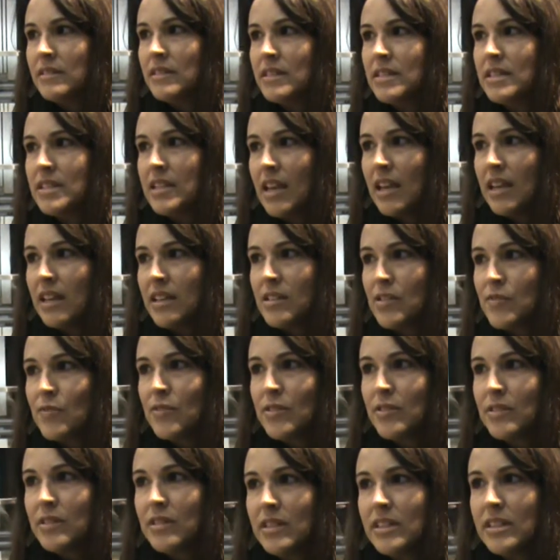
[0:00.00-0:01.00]
tanks
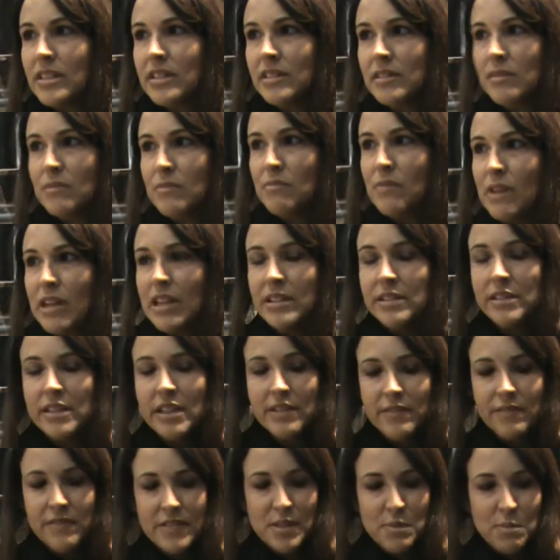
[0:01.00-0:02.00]
for the
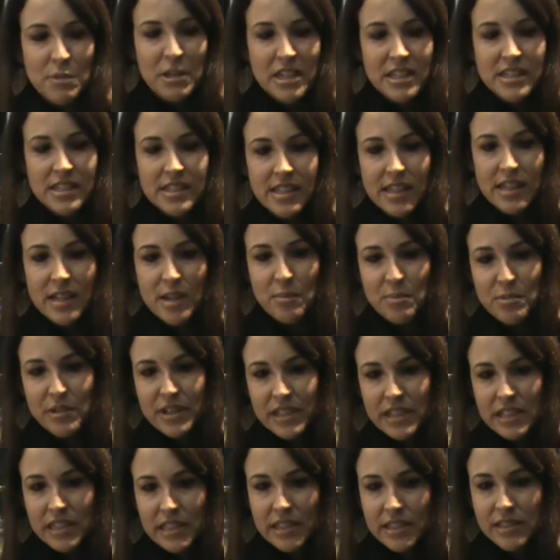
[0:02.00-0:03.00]
wildlife is being set up
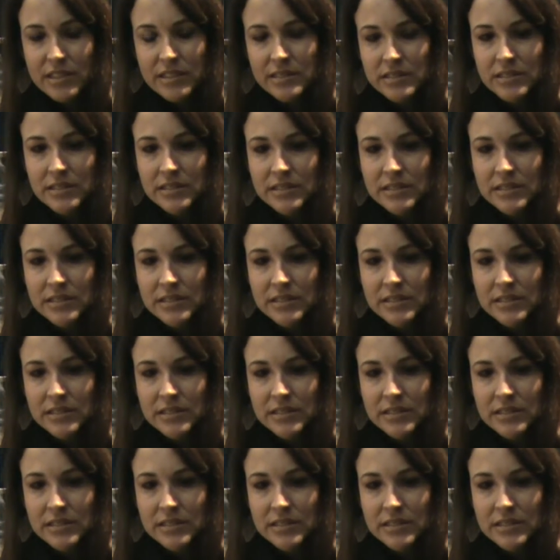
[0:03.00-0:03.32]
right now.